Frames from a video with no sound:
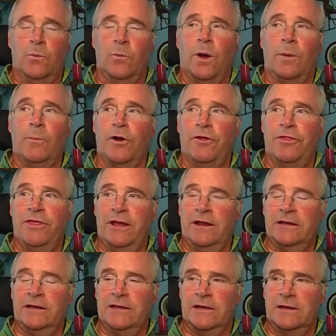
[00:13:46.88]
And one more
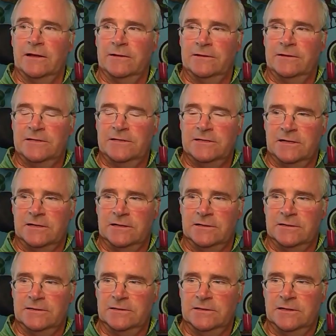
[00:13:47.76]
thing
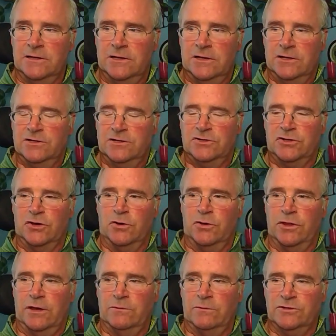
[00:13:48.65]

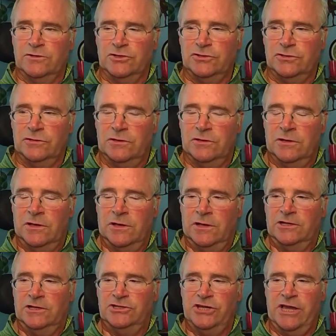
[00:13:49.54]
so that was
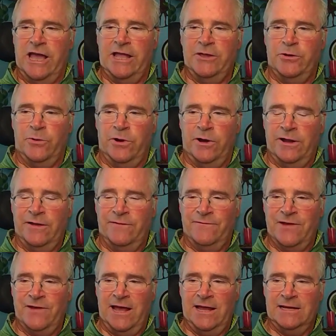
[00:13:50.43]
January
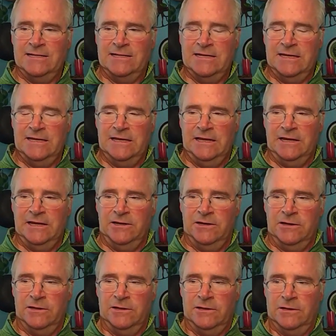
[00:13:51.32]
of
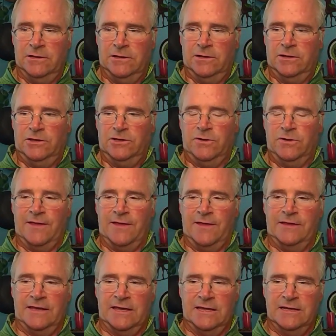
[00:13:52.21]
19, you
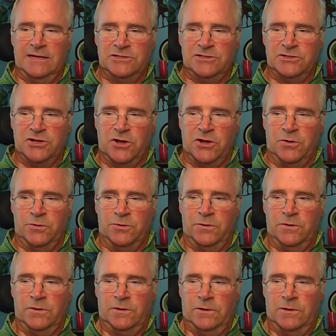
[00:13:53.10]
had the kidney
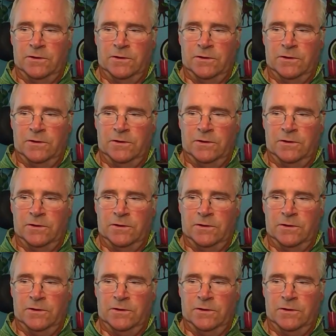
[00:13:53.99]
stone.